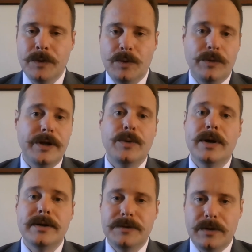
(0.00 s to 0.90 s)
or that you
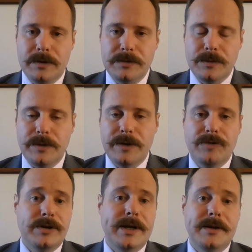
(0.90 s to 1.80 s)
are dishonest, or that
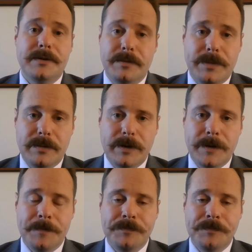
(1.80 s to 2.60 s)
you're a danger to the public.